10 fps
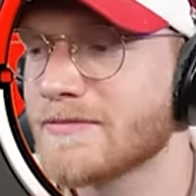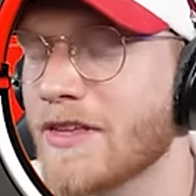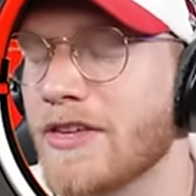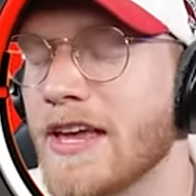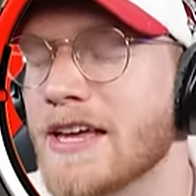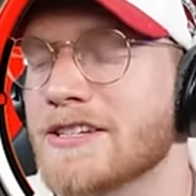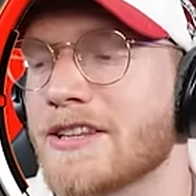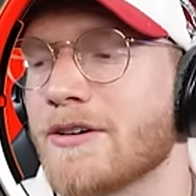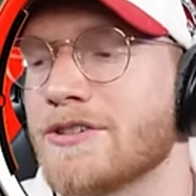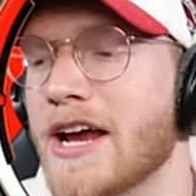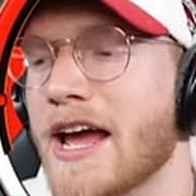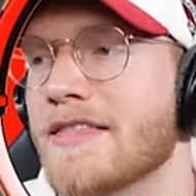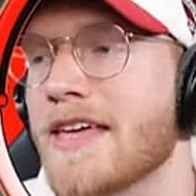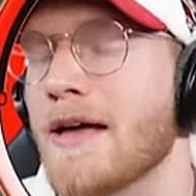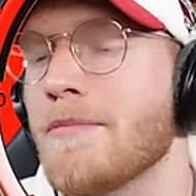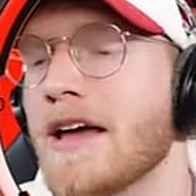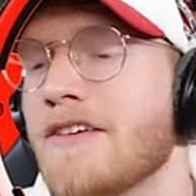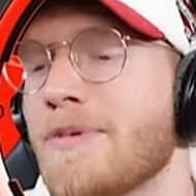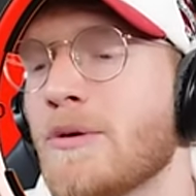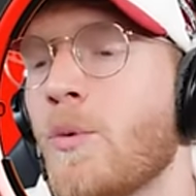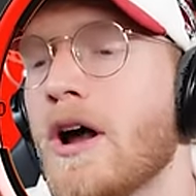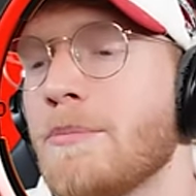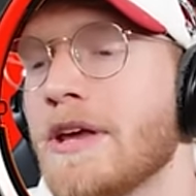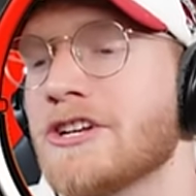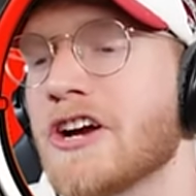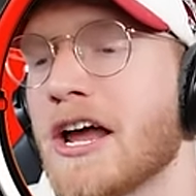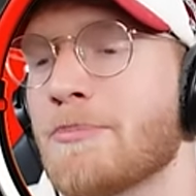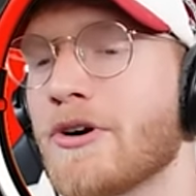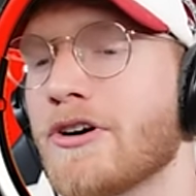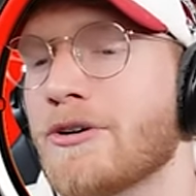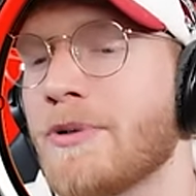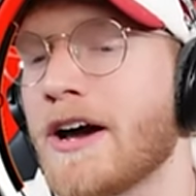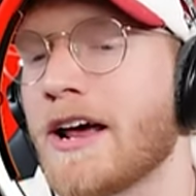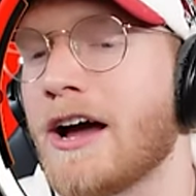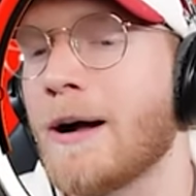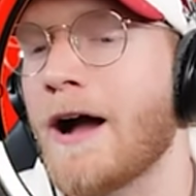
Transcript: The thing is, though, Jack, that might have been one big giant bird, but uh,